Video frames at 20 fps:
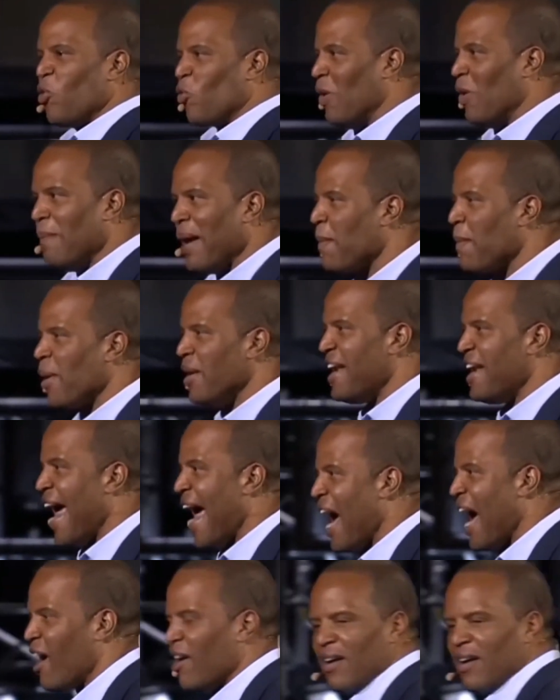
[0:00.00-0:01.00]
Remember
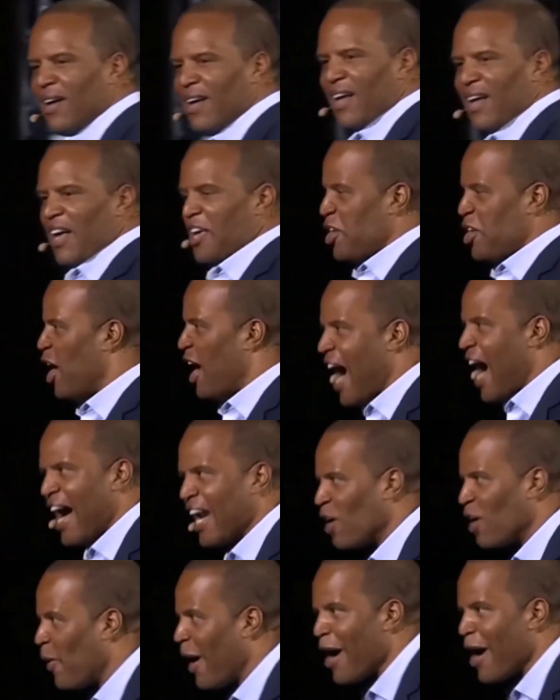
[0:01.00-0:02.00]
now, you're
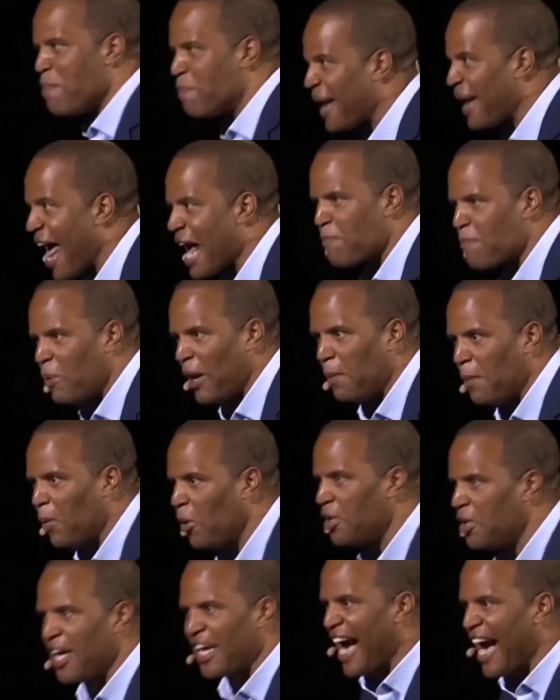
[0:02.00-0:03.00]
honorary black
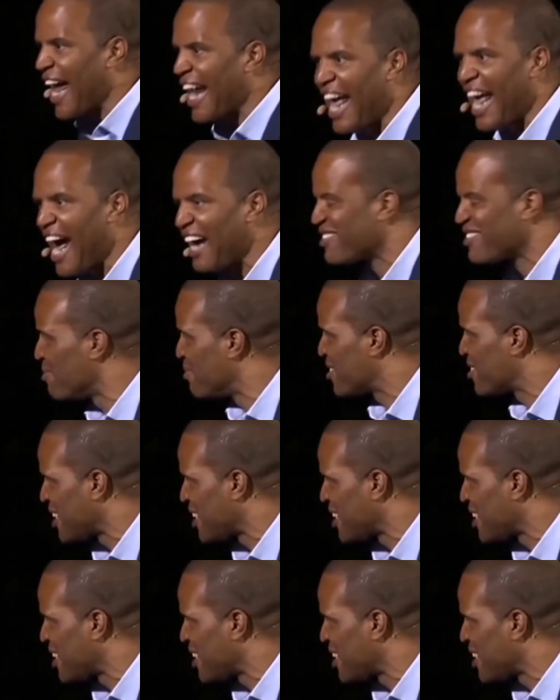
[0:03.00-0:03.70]
people, you gotta have some